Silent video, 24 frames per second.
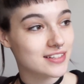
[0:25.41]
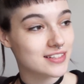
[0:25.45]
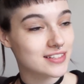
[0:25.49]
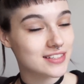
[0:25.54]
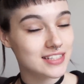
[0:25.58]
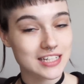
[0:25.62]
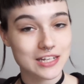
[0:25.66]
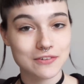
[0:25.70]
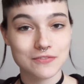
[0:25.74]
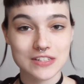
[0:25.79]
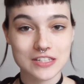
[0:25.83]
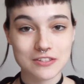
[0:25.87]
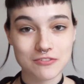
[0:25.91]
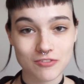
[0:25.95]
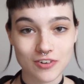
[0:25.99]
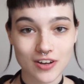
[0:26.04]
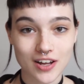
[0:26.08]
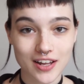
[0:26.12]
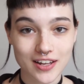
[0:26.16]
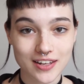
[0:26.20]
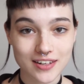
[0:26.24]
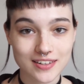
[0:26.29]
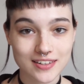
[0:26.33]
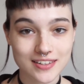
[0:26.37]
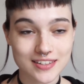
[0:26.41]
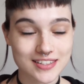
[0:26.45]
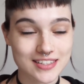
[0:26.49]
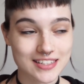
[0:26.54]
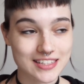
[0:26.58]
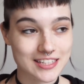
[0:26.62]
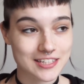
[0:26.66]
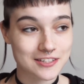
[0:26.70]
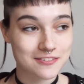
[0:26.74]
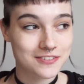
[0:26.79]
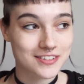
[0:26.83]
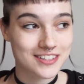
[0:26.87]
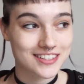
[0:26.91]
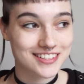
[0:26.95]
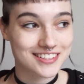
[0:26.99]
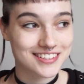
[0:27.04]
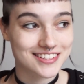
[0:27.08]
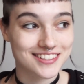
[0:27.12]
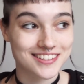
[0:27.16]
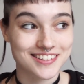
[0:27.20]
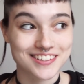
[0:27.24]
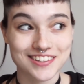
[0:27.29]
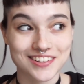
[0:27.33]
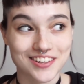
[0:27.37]
see if it's fun, see if
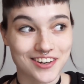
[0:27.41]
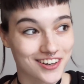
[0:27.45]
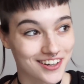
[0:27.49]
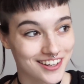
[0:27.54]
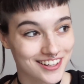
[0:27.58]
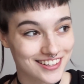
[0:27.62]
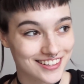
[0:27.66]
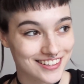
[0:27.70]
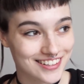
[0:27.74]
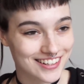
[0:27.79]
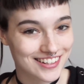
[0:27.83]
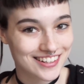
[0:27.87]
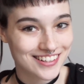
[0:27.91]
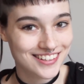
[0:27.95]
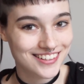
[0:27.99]
it's not.